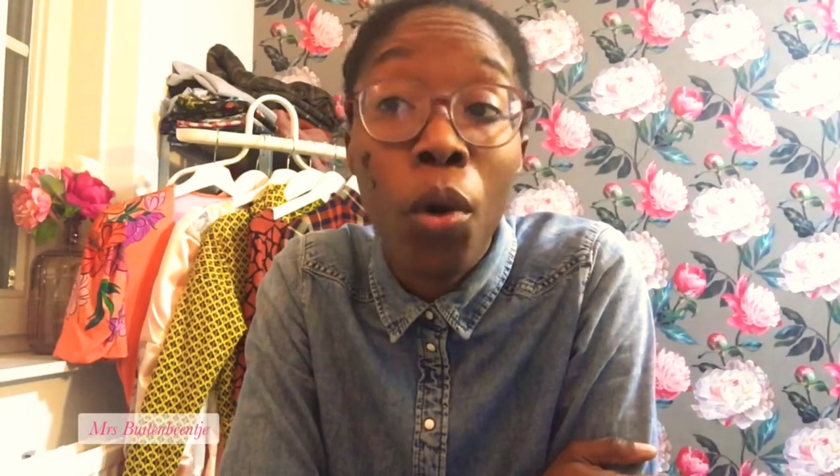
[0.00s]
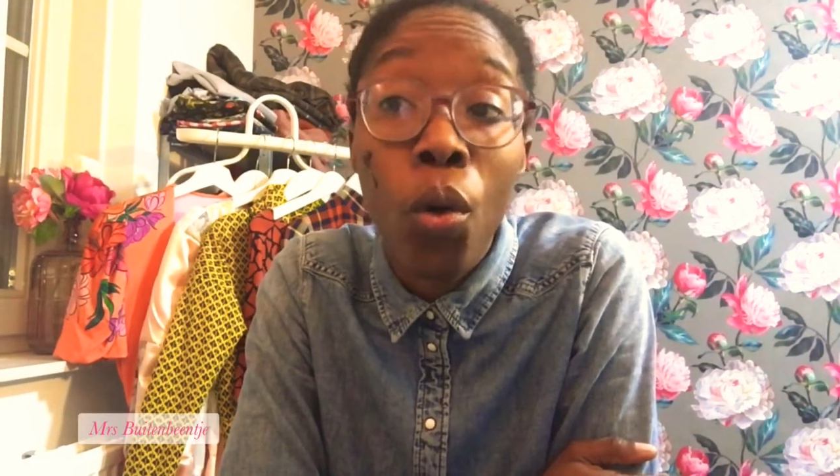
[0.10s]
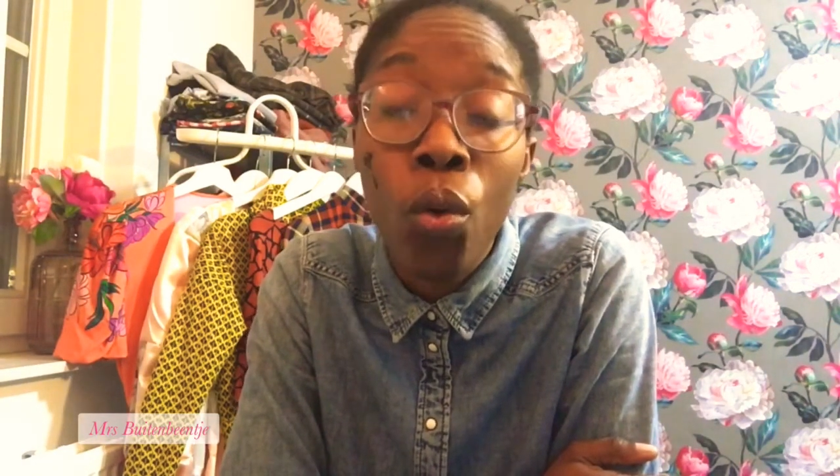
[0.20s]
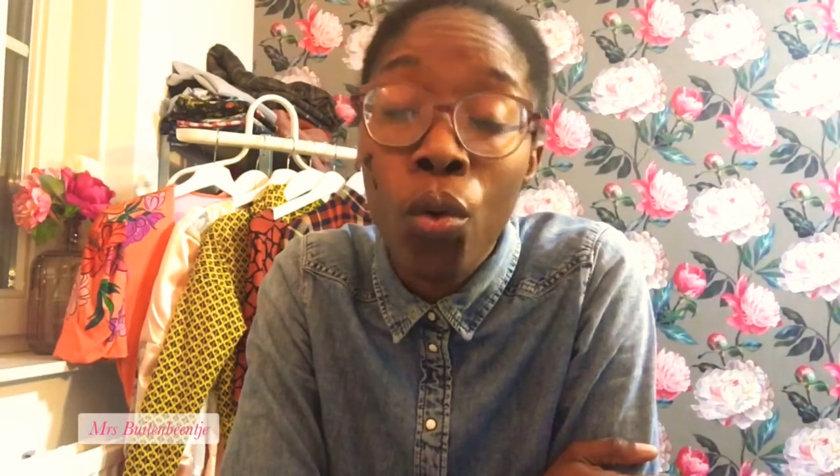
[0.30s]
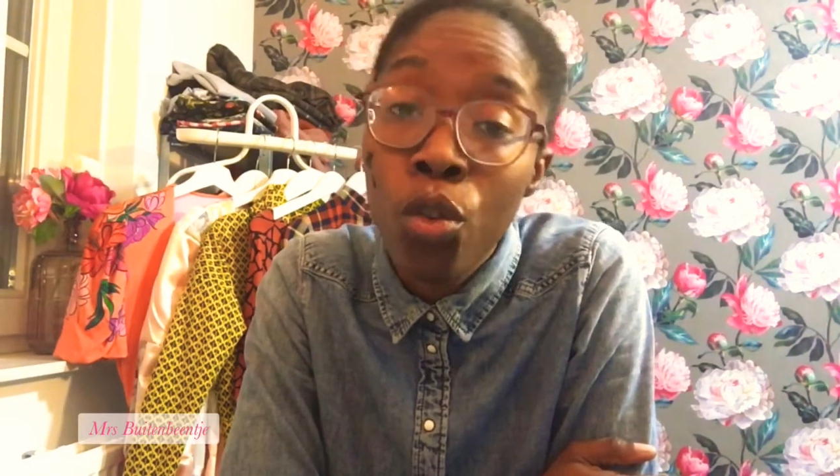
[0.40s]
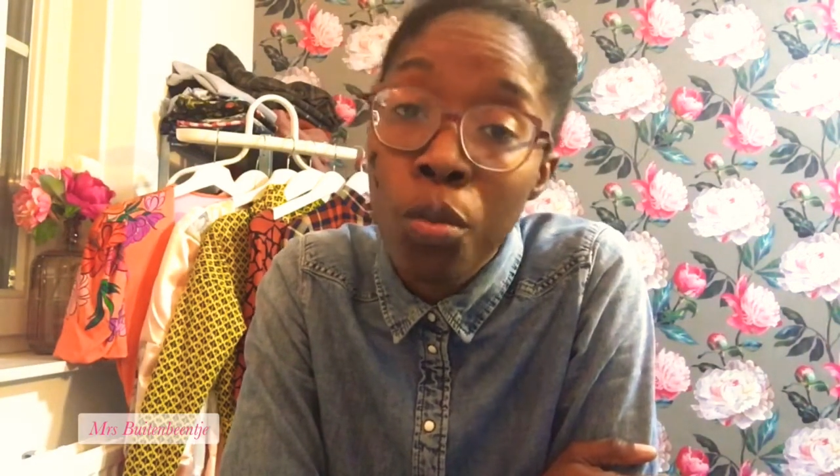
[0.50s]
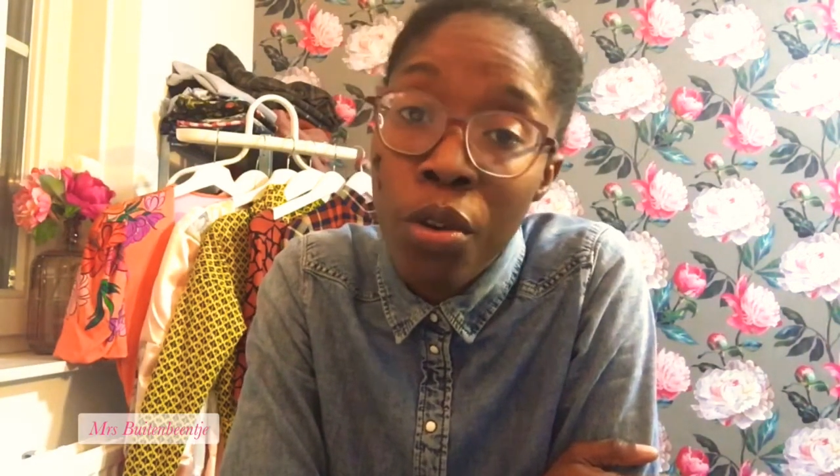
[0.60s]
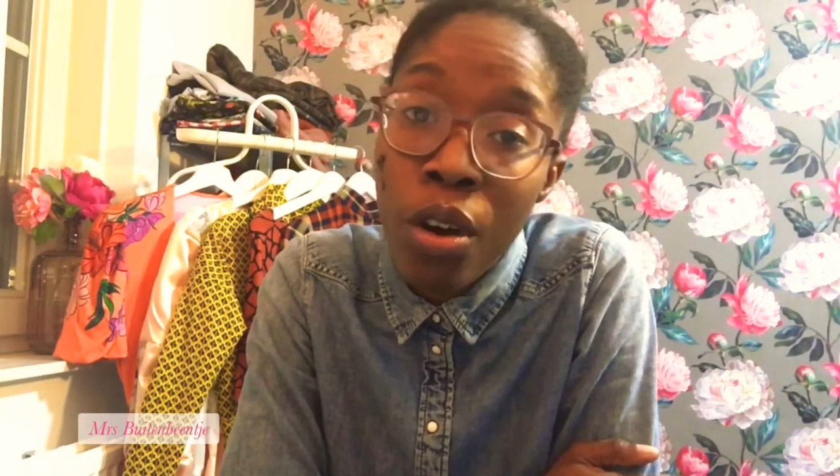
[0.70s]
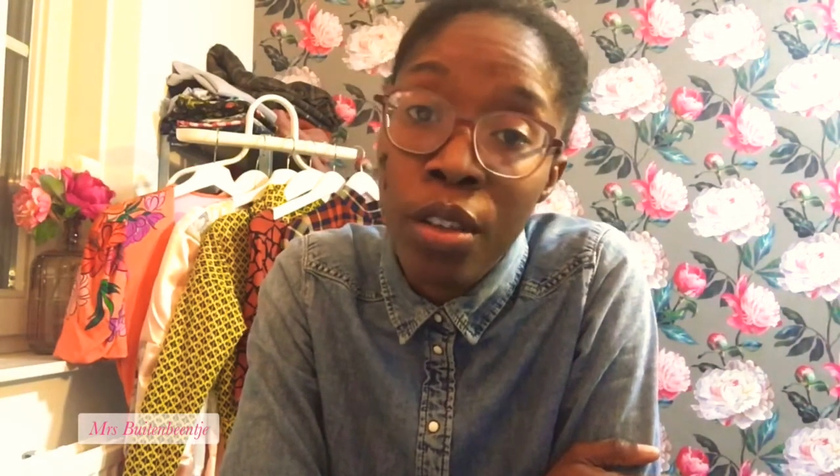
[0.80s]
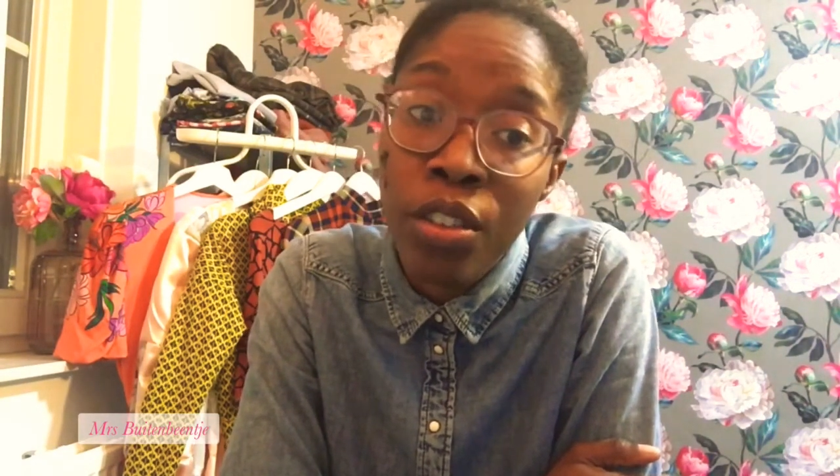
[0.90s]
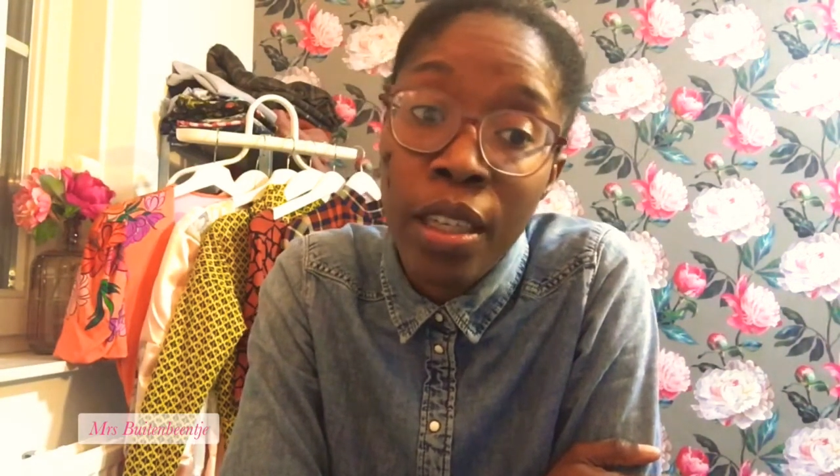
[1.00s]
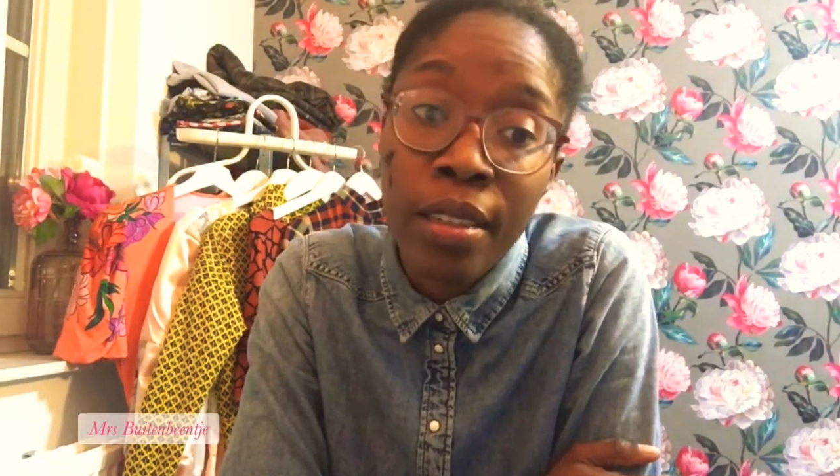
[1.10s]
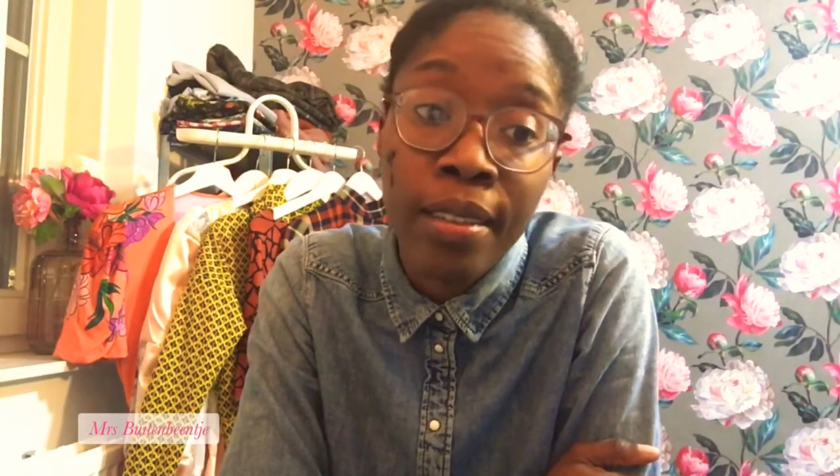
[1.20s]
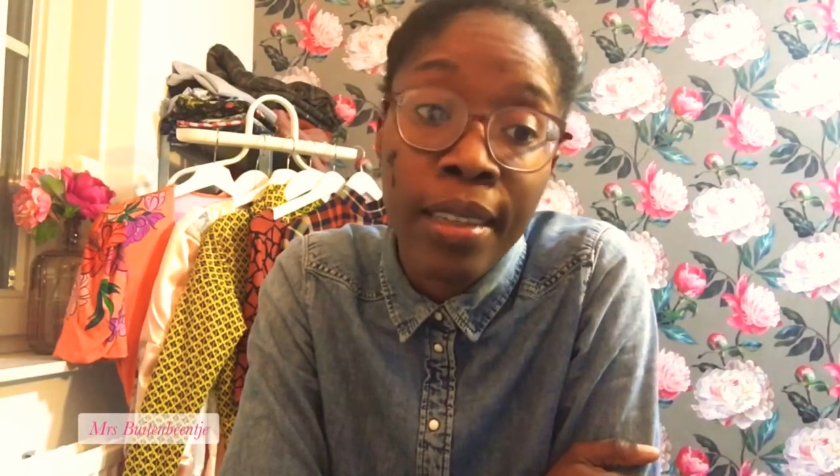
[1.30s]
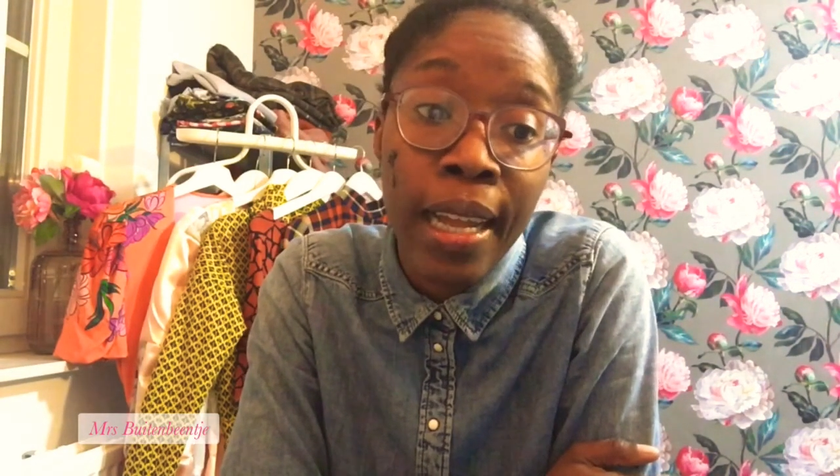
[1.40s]
old projects
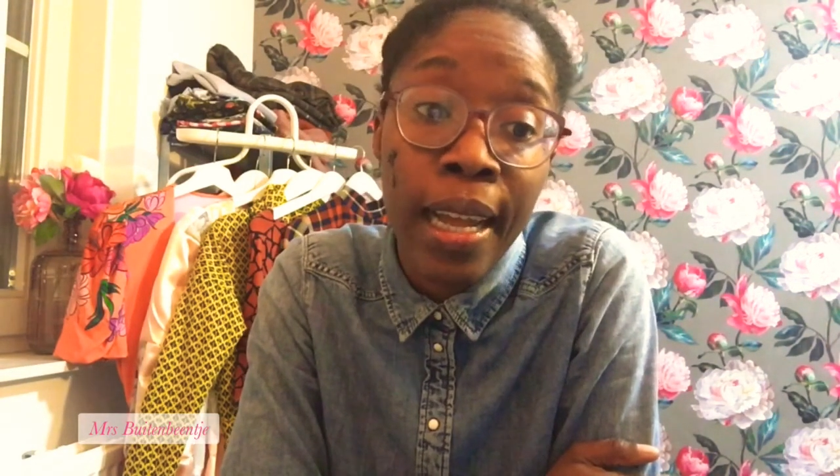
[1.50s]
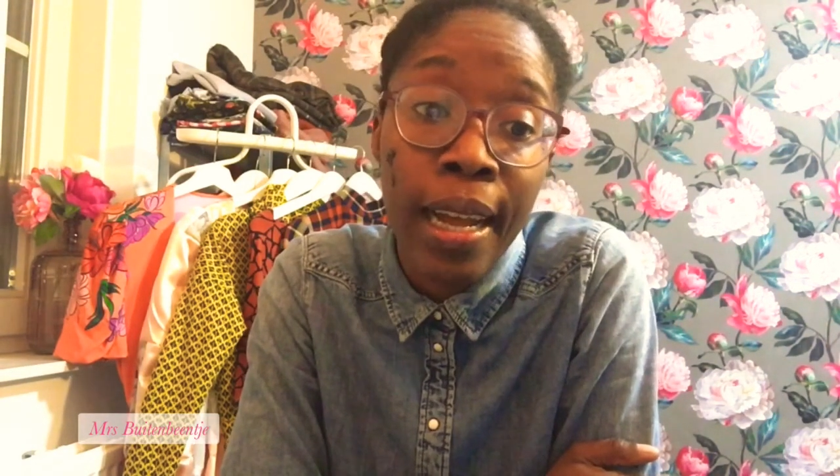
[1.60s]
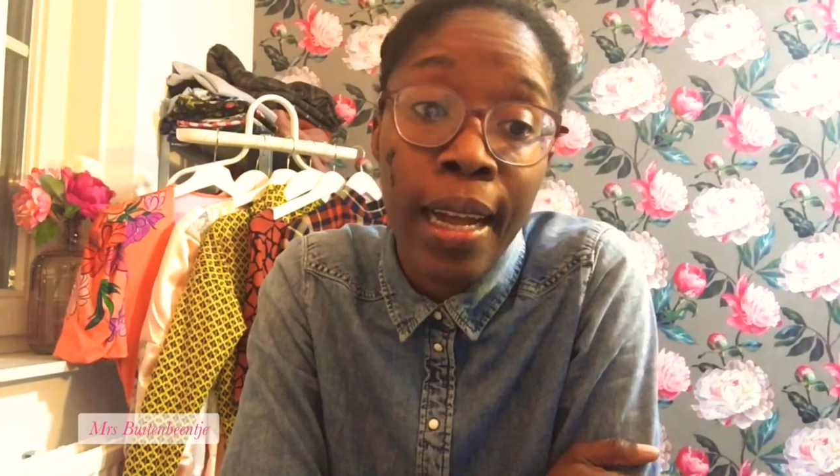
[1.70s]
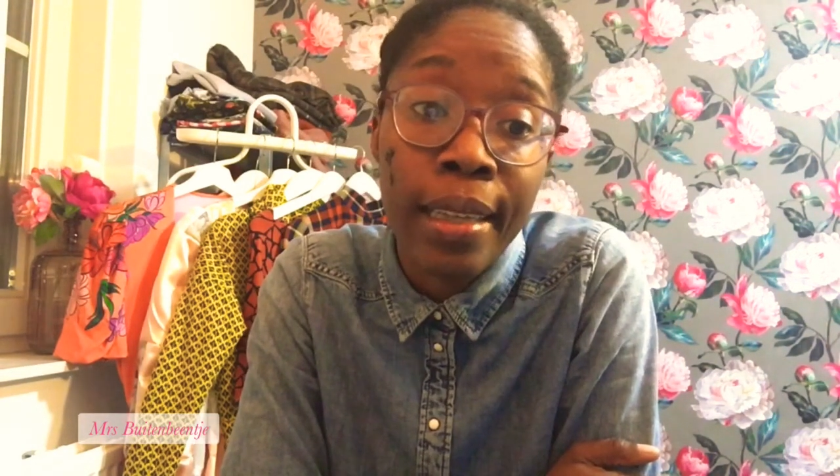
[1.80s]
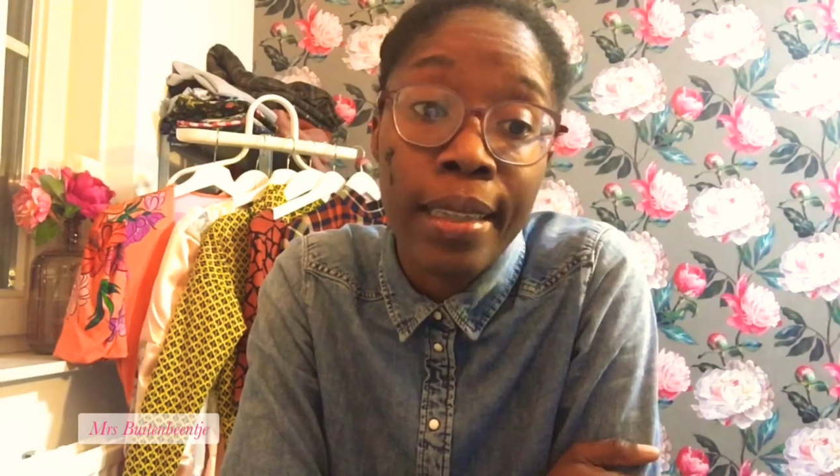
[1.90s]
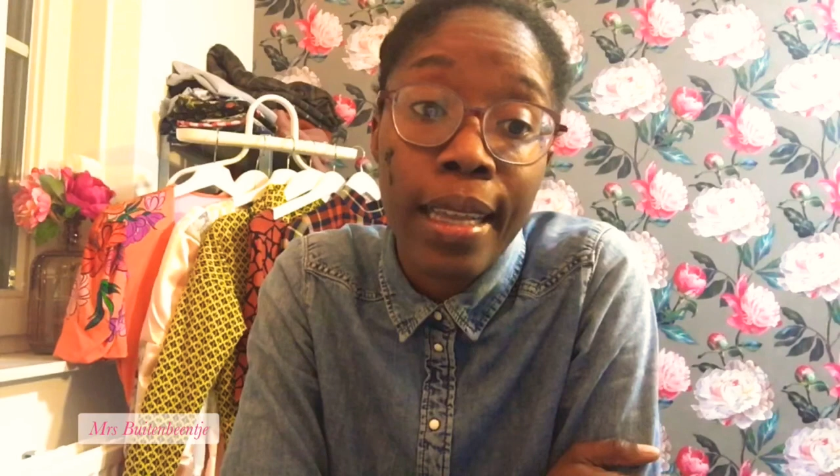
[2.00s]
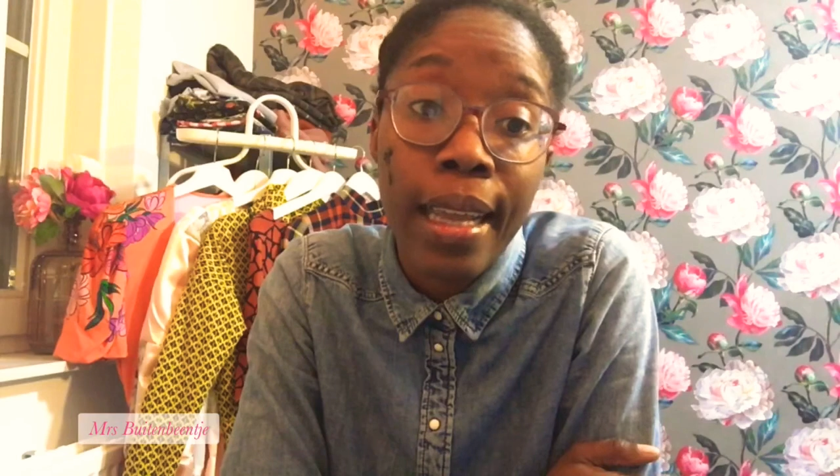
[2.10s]
that